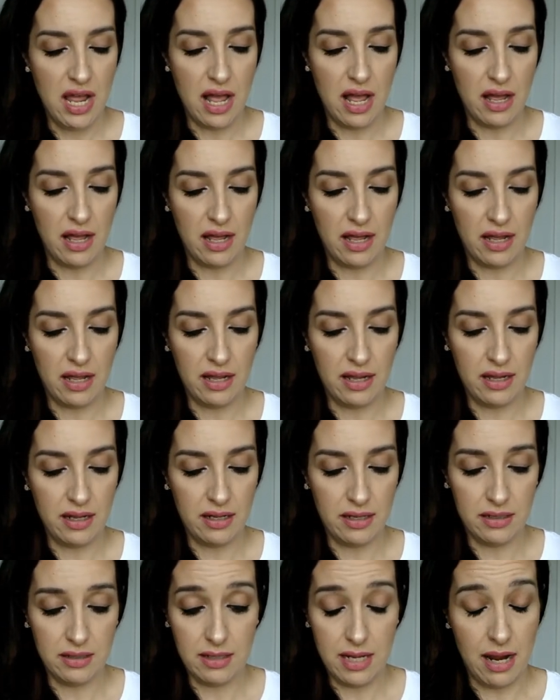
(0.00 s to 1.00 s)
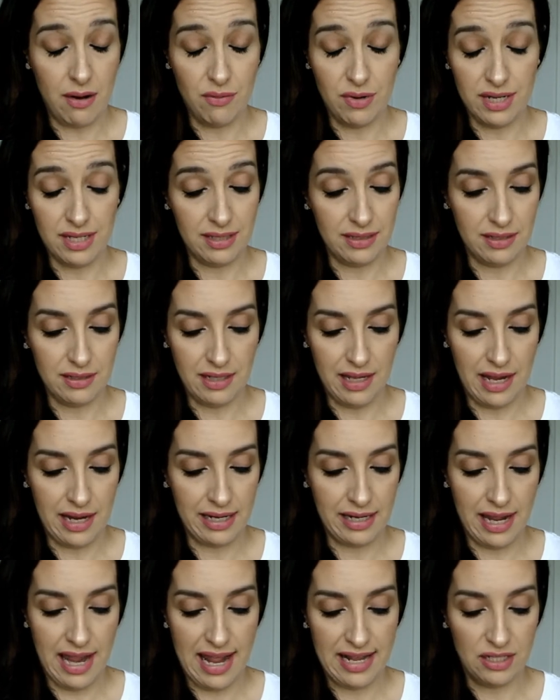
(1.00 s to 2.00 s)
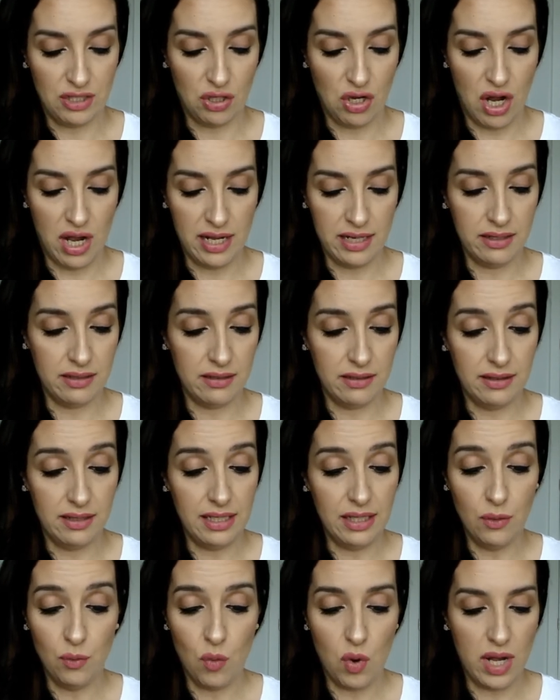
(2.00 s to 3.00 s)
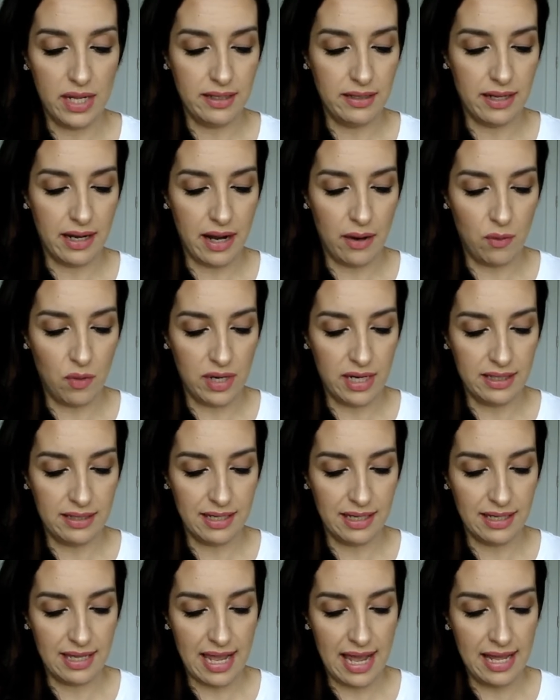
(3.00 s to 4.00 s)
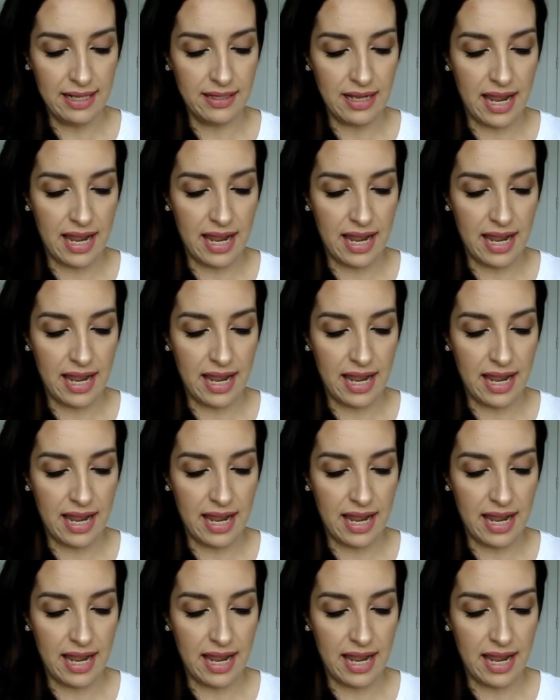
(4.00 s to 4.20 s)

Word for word: That was like hands-on the one that I wanted to get.